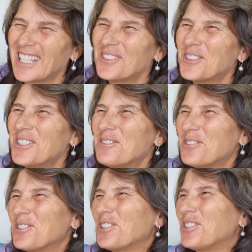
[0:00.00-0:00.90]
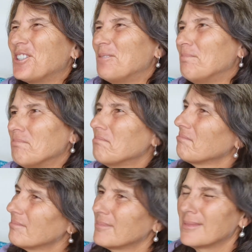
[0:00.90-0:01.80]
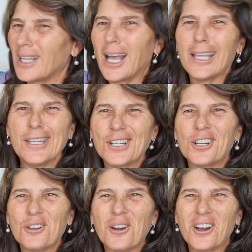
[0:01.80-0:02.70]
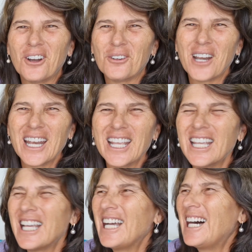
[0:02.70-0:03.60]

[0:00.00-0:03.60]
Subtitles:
other one for a year already.